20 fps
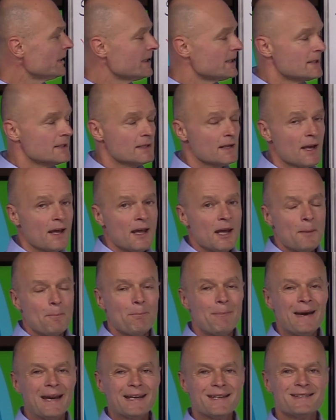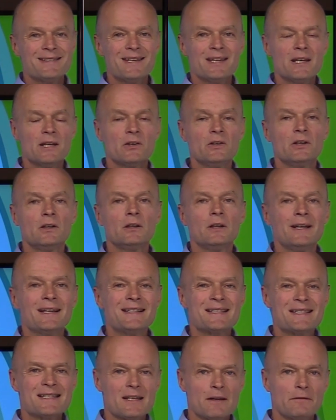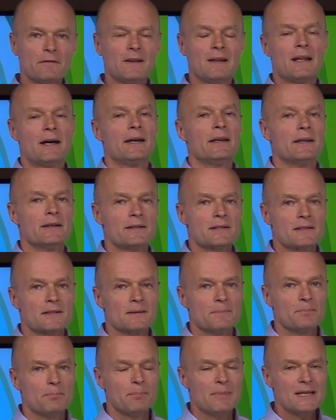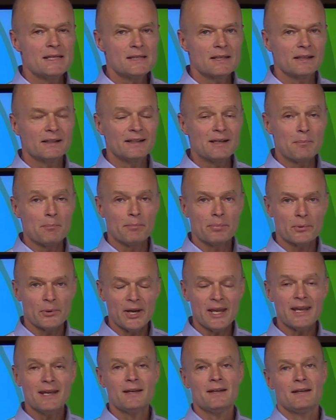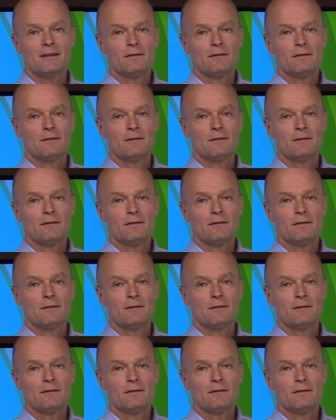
is bacterial encephalitis, basically brain